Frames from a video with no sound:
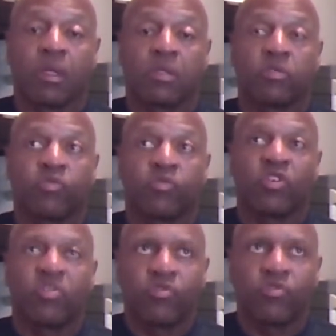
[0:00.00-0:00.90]

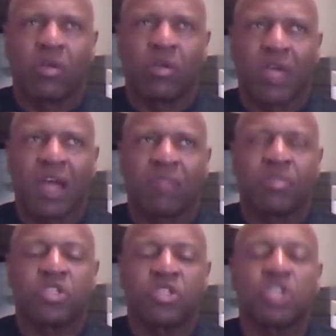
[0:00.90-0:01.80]
kind of
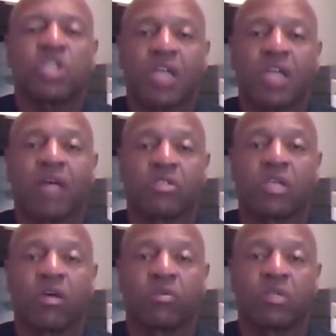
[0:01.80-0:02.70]
positioned
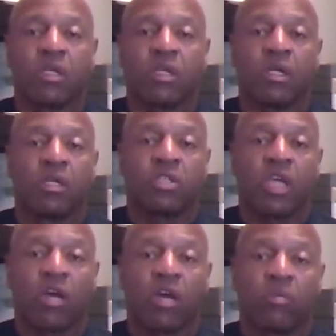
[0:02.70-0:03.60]
ourselves to
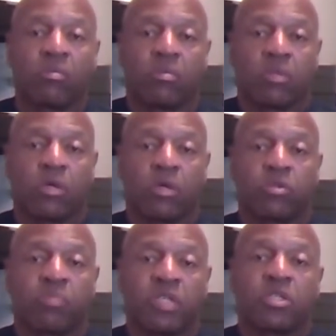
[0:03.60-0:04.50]
help those
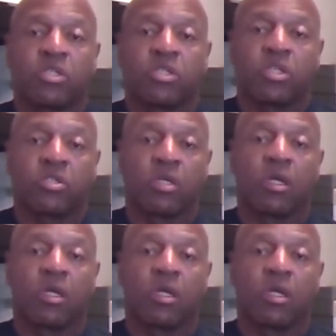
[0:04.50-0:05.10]
businesses